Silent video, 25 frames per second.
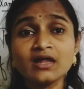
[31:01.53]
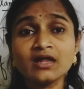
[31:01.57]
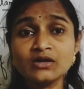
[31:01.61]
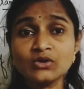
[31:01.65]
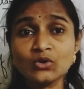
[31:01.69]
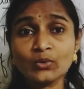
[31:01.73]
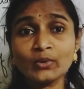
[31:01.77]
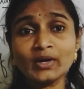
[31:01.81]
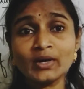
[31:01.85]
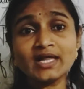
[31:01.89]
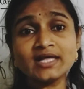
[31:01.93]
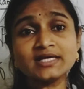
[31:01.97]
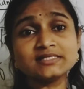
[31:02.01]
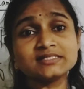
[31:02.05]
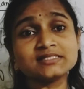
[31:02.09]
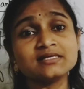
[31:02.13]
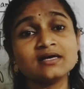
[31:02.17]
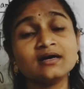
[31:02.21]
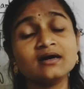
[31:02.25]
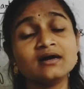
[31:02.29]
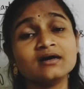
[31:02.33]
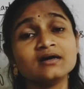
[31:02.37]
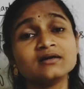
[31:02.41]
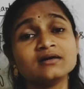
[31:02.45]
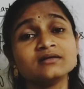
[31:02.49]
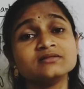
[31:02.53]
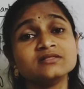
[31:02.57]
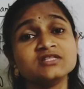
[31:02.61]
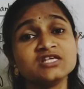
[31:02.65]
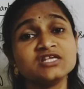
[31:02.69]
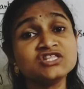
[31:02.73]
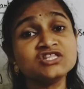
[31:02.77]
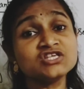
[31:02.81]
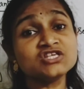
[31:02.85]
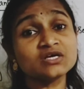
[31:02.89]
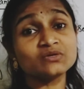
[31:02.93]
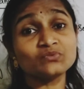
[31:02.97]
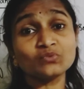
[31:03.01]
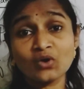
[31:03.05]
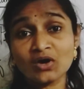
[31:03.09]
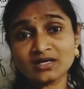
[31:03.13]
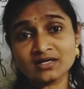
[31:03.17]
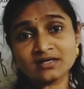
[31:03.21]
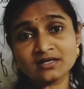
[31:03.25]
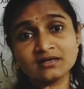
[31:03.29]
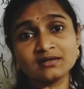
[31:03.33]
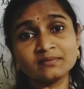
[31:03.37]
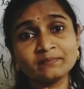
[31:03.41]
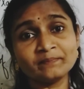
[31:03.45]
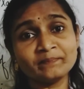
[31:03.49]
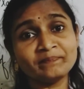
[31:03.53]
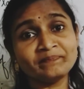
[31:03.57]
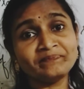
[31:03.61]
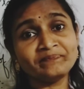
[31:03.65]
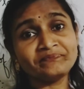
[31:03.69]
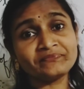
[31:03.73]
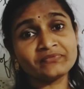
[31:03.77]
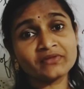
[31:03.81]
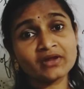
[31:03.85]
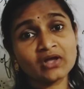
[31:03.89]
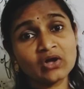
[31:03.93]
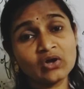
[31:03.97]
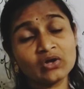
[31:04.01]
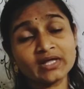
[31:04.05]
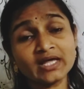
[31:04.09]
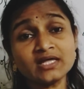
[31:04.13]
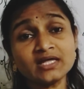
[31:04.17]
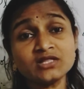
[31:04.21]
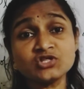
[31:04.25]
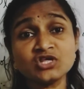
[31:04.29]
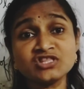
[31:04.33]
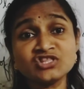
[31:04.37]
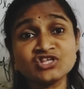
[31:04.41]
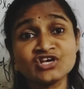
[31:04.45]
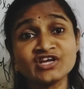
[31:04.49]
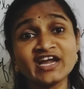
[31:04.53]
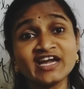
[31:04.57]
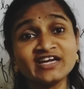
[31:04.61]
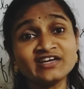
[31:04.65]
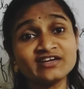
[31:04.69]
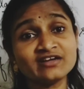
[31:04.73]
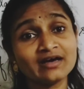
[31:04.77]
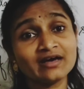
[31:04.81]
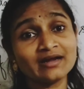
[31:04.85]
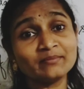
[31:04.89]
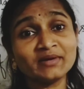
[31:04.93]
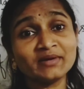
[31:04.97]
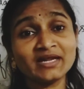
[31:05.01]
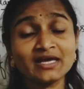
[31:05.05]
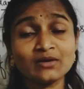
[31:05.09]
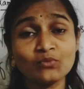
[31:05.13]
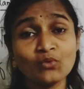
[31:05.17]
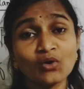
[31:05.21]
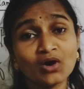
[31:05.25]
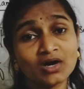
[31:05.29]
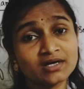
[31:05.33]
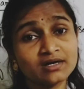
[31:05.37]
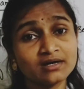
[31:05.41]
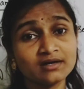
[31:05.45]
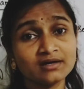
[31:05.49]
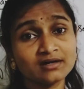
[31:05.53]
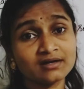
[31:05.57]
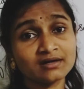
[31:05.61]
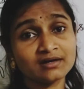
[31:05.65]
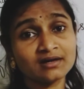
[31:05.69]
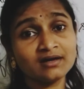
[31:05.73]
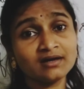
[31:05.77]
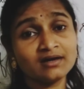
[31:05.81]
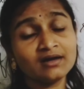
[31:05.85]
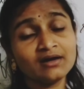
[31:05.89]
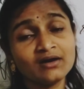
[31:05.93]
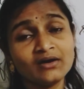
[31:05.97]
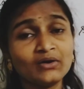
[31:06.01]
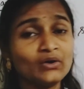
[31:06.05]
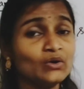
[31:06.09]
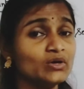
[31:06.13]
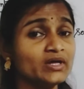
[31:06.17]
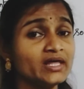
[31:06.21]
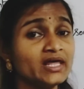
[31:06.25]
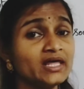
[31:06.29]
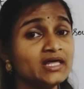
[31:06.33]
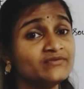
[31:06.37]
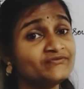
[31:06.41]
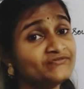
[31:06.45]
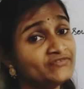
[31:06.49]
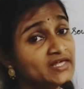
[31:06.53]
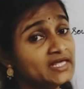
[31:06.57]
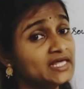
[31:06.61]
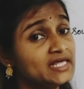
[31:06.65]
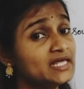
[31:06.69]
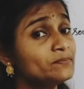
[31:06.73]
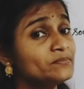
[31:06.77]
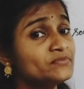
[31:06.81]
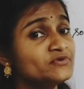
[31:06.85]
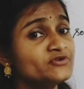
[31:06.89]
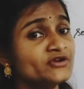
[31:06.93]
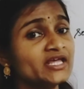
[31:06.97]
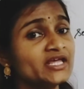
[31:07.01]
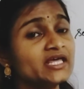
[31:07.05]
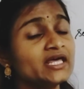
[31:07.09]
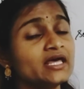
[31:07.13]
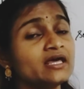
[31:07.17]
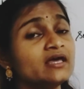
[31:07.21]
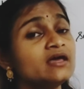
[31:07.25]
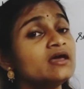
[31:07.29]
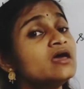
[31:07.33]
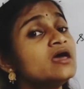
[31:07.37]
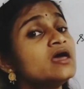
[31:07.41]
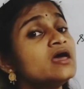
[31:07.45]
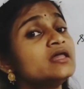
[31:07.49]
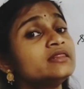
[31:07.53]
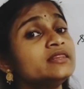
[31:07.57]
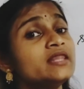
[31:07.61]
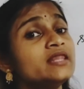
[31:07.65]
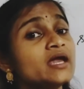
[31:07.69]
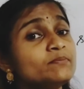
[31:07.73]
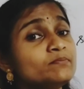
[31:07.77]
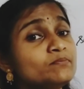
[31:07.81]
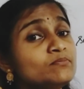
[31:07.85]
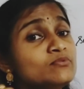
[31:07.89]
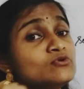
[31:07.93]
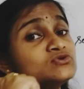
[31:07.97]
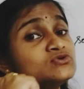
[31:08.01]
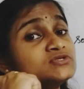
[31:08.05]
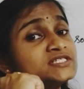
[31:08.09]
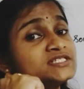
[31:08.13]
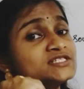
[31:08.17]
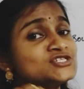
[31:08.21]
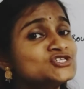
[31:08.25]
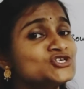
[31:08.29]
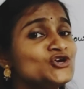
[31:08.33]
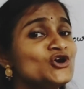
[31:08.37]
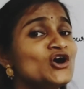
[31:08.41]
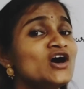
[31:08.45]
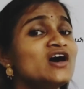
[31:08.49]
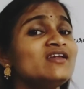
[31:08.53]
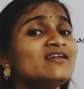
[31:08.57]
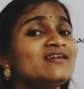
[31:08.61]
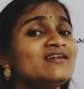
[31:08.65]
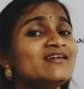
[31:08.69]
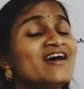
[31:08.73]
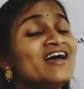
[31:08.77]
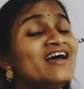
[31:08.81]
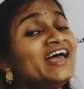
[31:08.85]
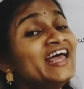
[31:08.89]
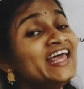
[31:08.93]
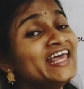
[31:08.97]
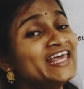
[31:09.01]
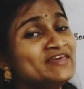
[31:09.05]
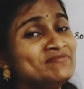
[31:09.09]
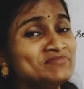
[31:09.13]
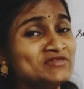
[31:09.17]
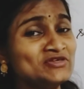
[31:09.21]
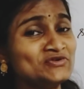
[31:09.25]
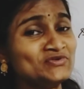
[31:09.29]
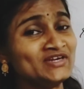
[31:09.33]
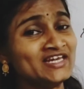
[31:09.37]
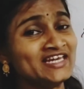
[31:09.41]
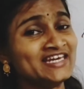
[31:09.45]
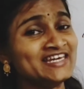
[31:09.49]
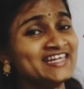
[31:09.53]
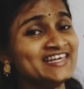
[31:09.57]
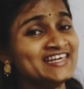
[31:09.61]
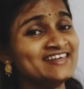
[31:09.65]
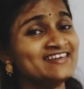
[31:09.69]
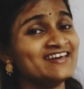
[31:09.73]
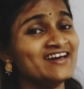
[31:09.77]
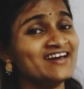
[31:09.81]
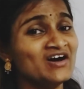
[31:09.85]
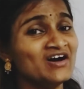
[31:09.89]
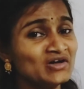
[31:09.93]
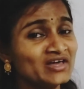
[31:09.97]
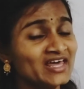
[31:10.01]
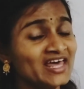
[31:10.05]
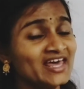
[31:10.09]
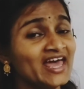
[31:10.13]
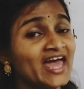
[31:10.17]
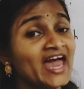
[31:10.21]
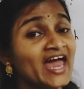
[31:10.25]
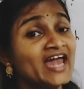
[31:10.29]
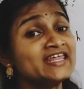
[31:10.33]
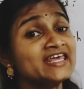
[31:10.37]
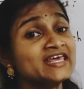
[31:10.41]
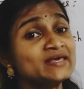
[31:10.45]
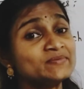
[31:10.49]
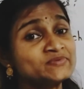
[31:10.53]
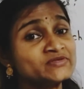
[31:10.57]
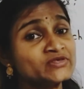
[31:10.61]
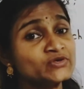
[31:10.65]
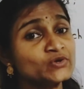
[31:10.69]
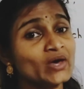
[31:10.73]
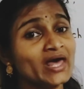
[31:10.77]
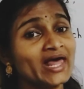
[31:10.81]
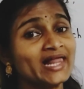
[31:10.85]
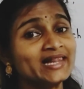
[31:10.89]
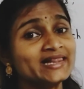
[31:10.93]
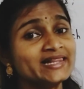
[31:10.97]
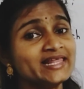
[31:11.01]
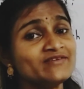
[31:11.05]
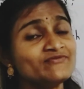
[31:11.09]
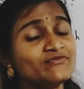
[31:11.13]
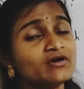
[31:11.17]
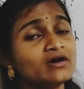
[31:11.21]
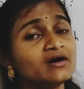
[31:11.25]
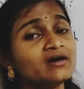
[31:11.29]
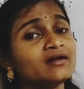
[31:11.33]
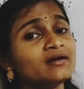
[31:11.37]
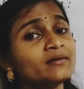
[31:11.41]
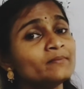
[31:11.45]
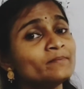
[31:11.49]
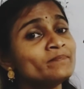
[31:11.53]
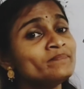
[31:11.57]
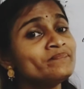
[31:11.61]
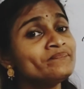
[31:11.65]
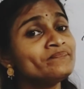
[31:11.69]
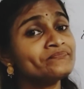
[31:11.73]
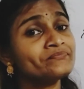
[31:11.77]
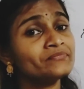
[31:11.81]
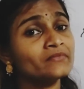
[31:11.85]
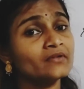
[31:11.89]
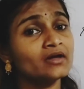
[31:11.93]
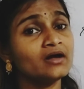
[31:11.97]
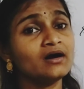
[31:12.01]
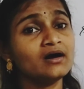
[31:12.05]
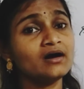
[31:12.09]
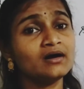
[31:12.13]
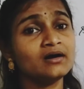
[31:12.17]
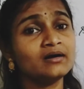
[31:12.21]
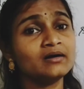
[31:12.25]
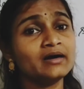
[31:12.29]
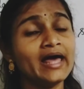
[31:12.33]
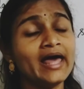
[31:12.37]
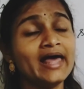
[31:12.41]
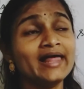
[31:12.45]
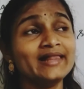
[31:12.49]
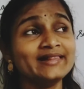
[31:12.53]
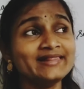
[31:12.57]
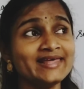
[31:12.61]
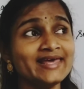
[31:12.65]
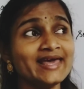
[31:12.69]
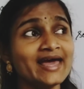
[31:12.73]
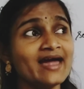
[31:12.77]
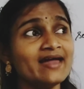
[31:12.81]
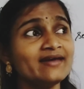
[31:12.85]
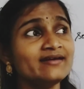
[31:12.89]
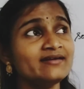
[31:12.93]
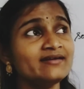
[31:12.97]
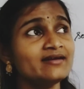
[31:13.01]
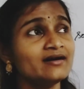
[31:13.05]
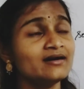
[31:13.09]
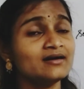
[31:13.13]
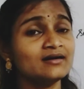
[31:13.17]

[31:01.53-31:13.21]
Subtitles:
nowadays ginger water, okay, ginger and turmeric water, okay, if we keep drinking, that boosts your immunity, okay, and keeps you healthy for healthy and